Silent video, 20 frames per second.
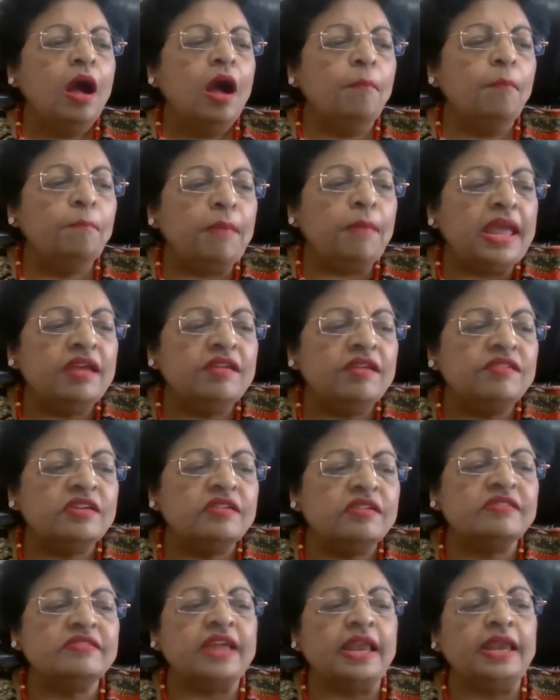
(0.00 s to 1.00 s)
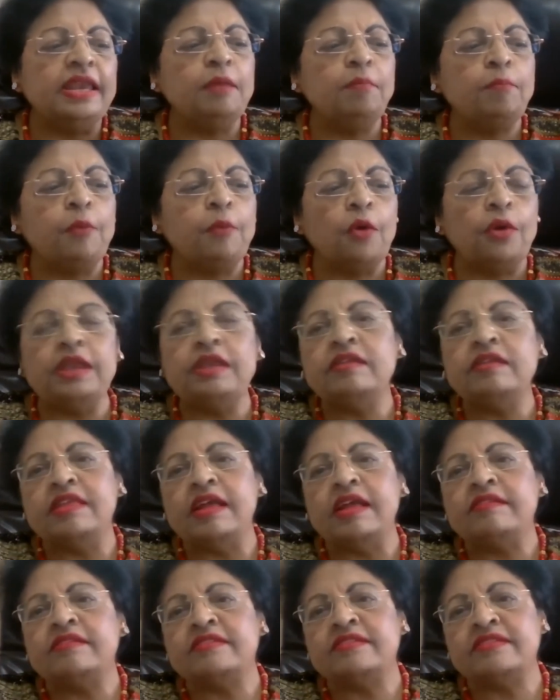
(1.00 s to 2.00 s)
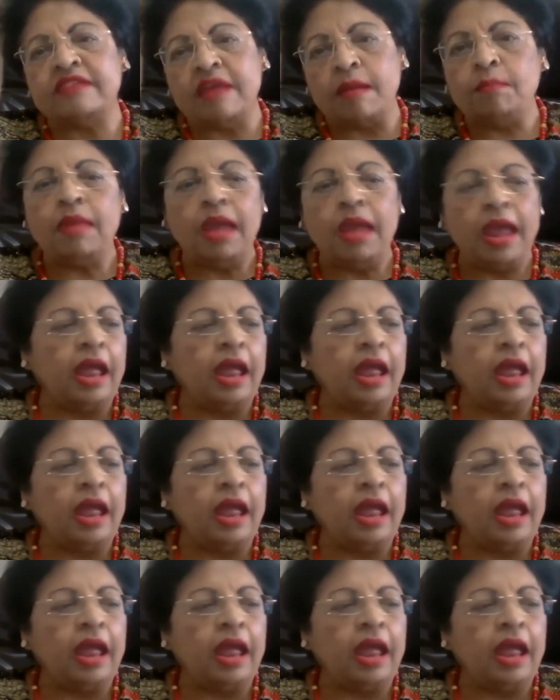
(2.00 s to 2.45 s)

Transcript: a major selling point that STEM